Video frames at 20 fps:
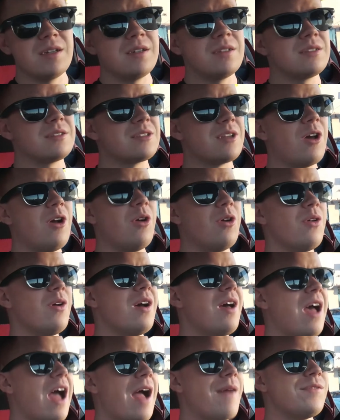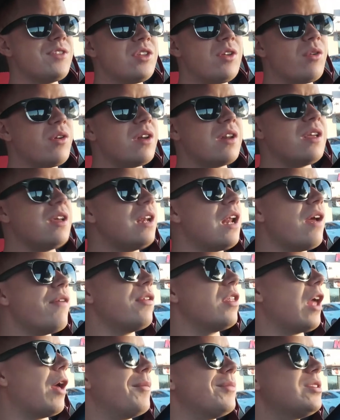So I'm still gonna get
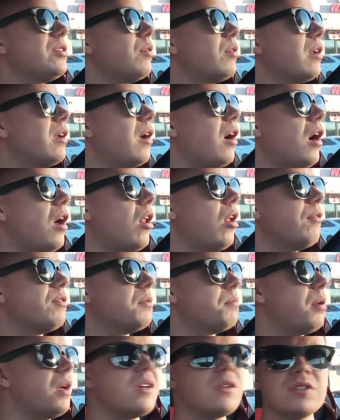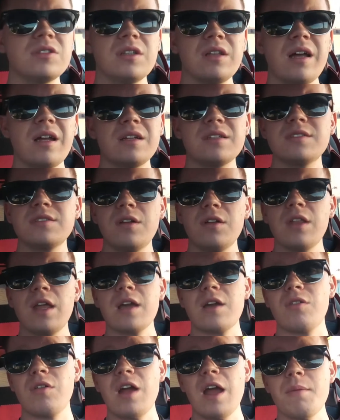everything. I'm still gonna get olives and pickles and lettuce and all that
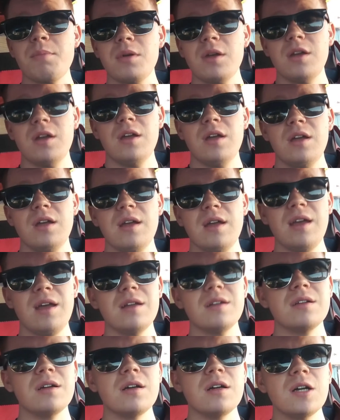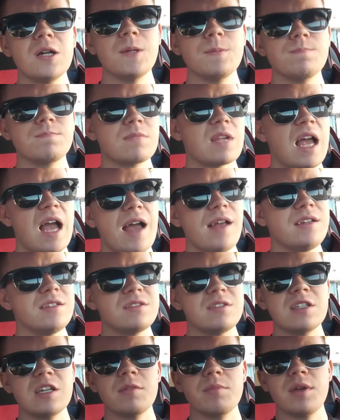crap. And uh, I just
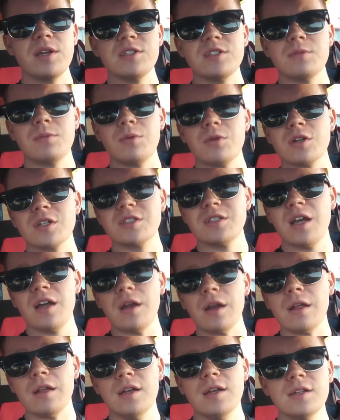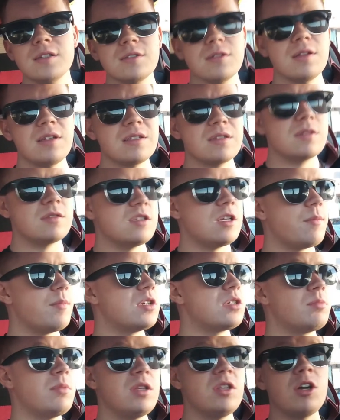think it makes it more exciting. So let's go see how much
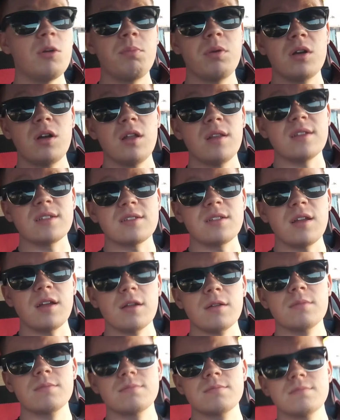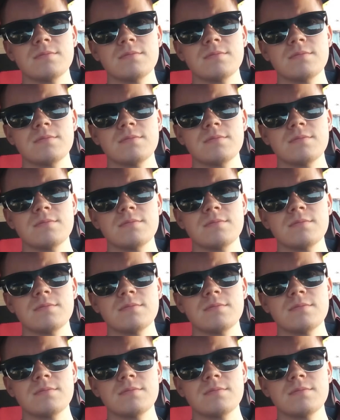meat they'll put on this thing.